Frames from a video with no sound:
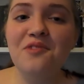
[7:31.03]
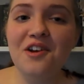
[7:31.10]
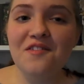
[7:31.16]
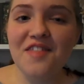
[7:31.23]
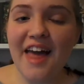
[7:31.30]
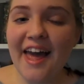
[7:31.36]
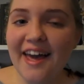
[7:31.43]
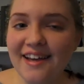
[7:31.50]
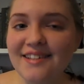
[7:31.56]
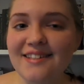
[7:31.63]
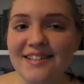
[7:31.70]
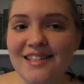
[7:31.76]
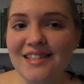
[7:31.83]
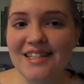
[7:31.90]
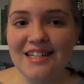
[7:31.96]
One of the
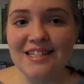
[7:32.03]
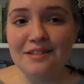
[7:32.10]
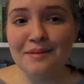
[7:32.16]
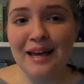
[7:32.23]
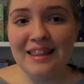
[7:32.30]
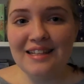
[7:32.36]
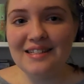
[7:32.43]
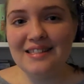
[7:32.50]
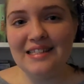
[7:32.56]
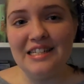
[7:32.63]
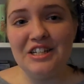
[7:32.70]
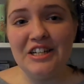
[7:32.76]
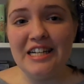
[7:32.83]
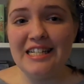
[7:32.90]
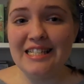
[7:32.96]
excellent things about this
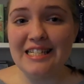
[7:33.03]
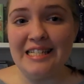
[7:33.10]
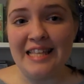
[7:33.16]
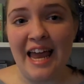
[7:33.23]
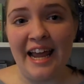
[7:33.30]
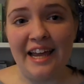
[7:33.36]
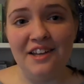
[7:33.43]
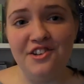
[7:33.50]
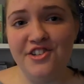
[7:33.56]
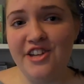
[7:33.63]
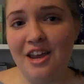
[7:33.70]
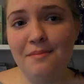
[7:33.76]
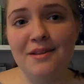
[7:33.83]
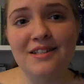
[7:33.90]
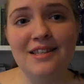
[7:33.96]
series is that I can
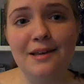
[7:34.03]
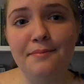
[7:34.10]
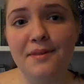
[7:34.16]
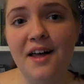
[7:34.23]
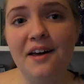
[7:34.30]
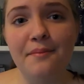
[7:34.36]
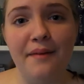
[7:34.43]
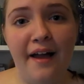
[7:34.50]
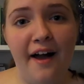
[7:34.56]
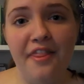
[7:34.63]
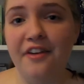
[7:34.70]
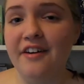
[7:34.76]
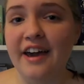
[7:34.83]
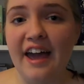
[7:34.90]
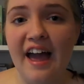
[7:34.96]
shamelessly plug my
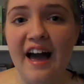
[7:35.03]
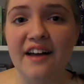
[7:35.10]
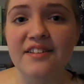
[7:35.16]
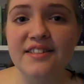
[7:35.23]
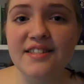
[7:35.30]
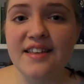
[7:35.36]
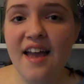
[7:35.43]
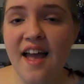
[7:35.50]
other accounts.